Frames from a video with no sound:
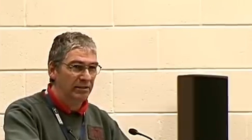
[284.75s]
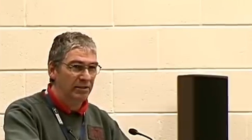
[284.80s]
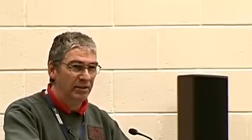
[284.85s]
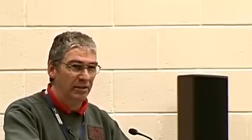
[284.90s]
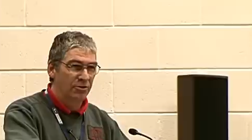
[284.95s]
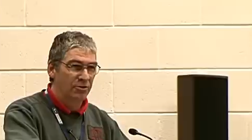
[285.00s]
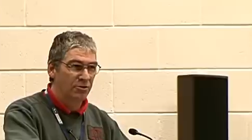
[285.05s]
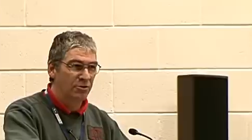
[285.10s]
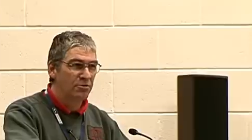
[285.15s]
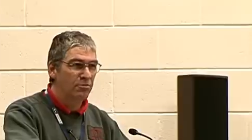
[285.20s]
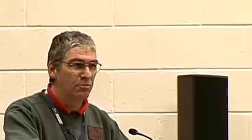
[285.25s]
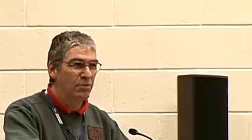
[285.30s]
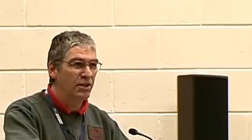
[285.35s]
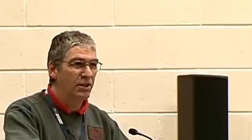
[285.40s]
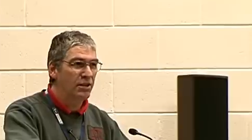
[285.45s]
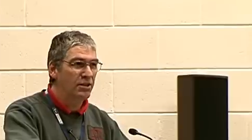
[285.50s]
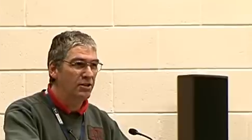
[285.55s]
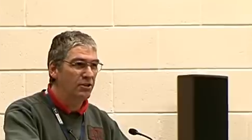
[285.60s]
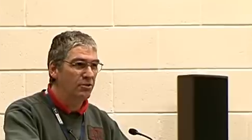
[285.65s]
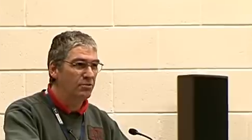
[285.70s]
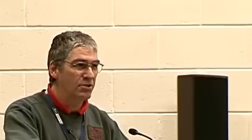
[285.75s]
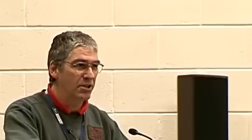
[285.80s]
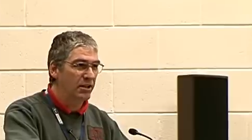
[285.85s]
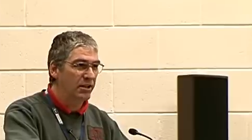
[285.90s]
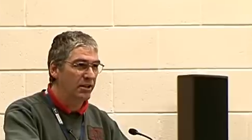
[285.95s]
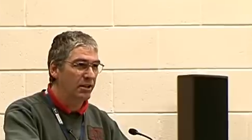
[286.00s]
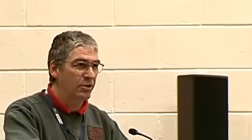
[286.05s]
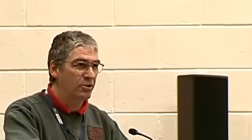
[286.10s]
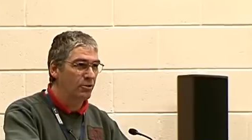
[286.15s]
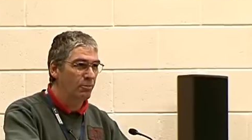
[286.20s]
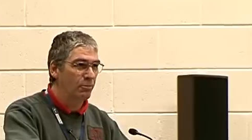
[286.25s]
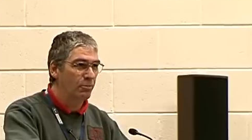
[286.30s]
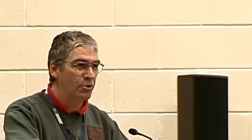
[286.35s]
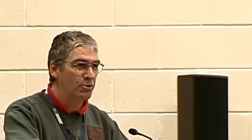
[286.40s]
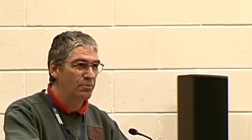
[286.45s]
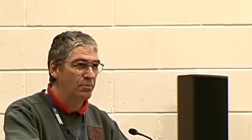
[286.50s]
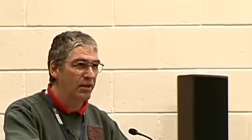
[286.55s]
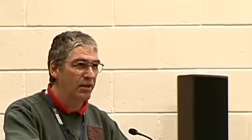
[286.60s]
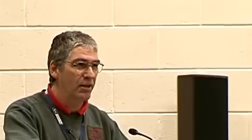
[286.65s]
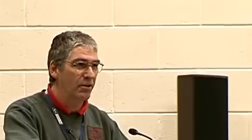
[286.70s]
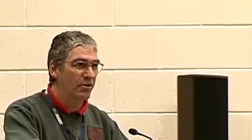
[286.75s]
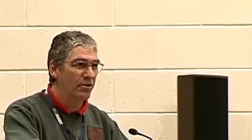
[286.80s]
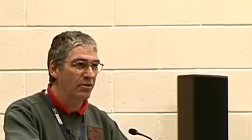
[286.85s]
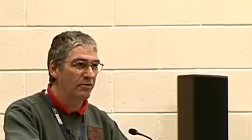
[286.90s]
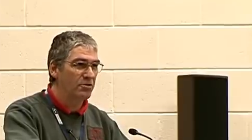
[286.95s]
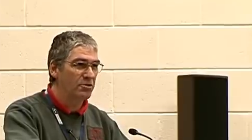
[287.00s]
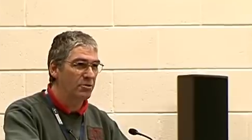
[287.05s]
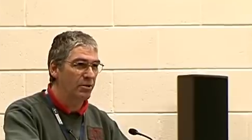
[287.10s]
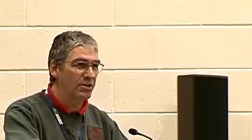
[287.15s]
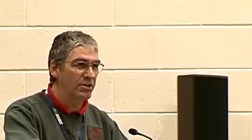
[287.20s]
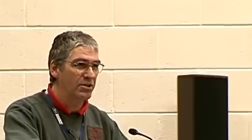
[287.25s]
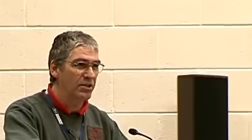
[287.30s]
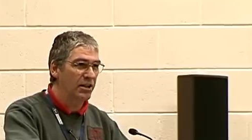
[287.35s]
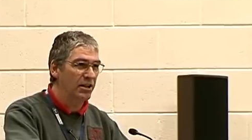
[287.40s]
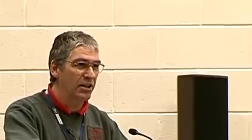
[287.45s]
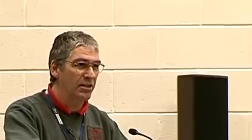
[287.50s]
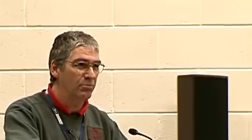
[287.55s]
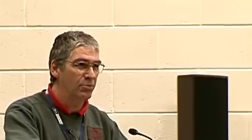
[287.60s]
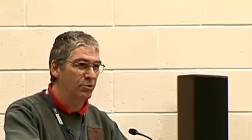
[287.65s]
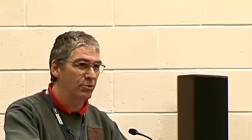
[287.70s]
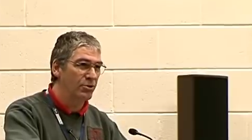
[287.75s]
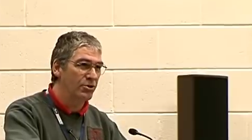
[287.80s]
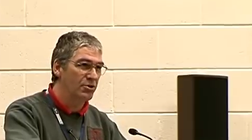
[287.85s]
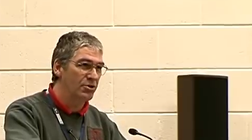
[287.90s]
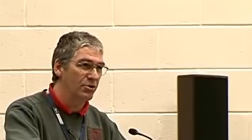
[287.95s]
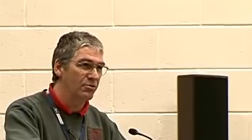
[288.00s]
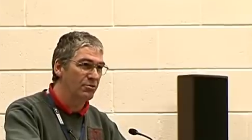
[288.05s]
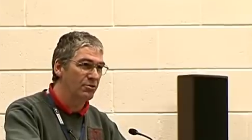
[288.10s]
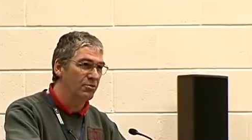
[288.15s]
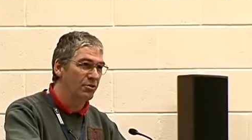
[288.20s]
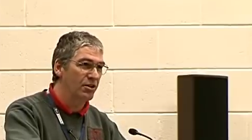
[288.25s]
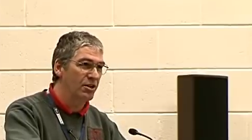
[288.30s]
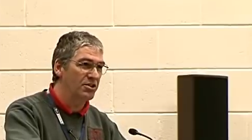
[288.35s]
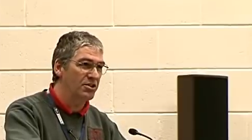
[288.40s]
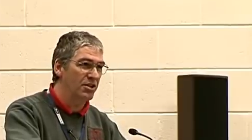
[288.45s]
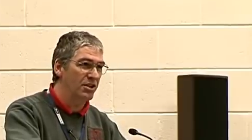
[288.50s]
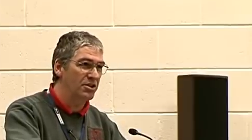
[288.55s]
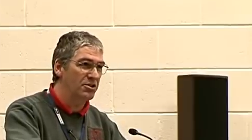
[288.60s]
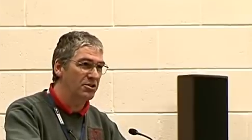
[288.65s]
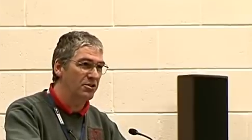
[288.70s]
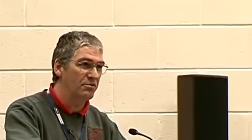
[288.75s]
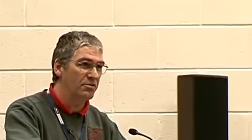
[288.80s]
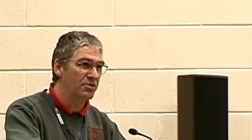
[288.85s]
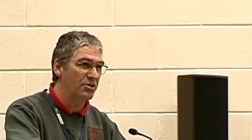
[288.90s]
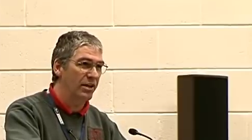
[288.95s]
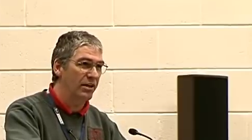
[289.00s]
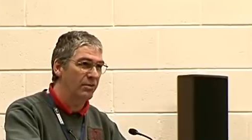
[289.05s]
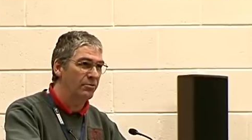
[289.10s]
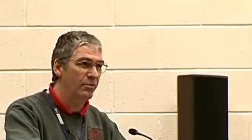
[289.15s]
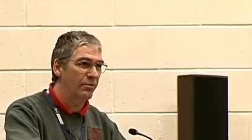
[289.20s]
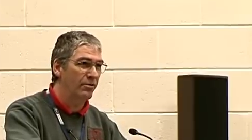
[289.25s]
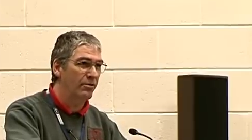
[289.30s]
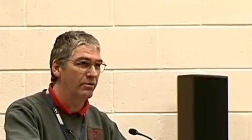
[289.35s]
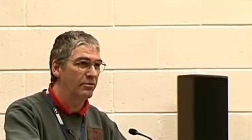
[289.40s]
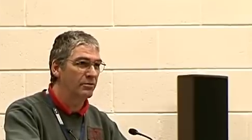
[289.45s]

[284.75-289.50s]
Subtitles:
That doesn't mean you take a compass bearing of 28.2 degrees east of south.